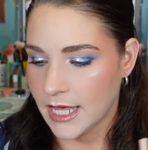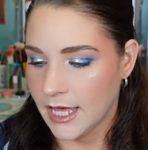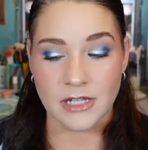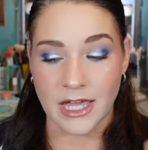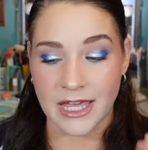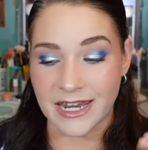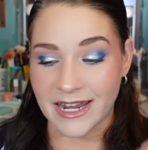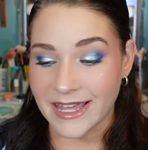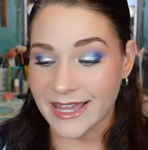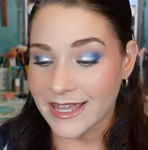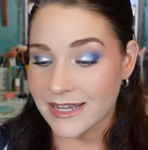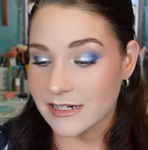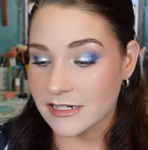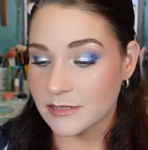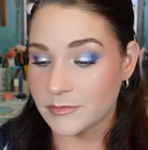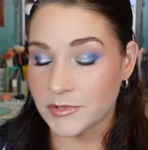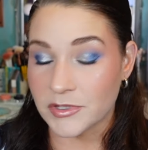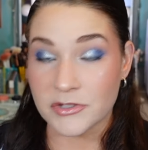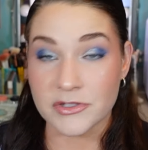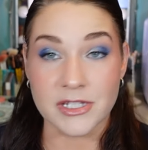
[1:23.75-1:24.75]
And I ended up
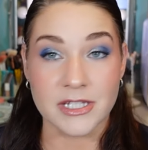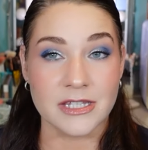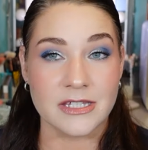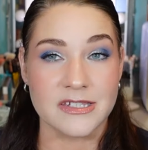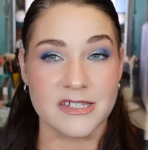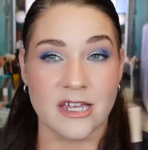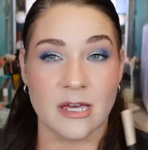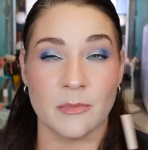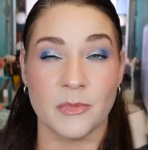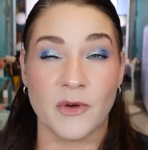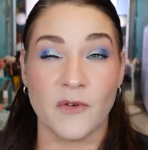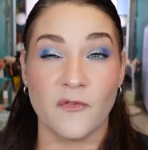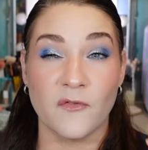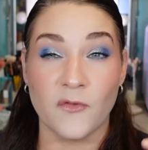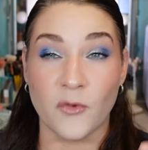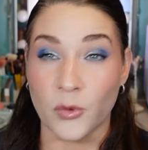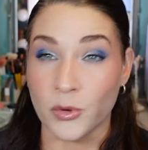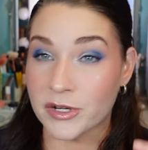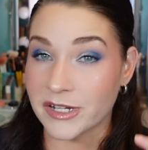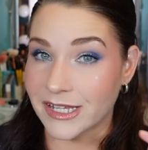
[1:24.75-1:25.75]
using this up
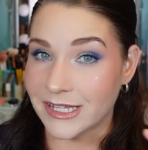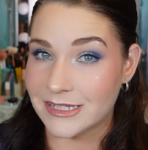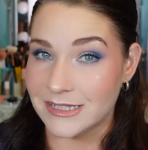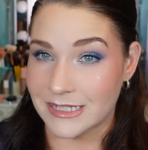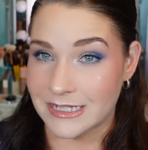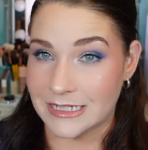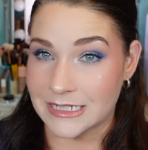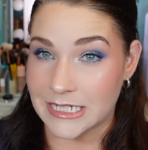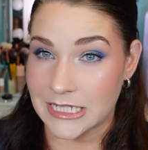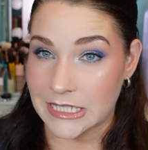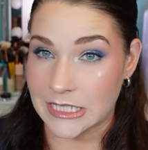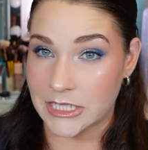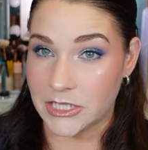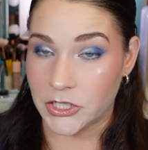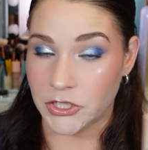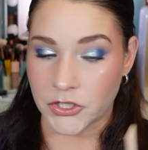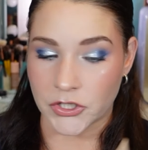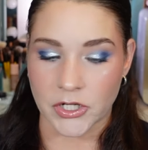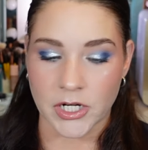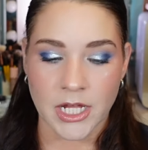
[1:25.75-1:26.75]
4 days into the
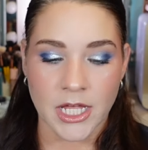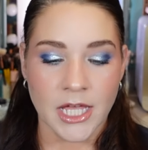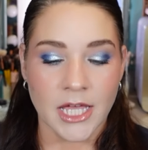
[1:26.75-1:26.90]
year.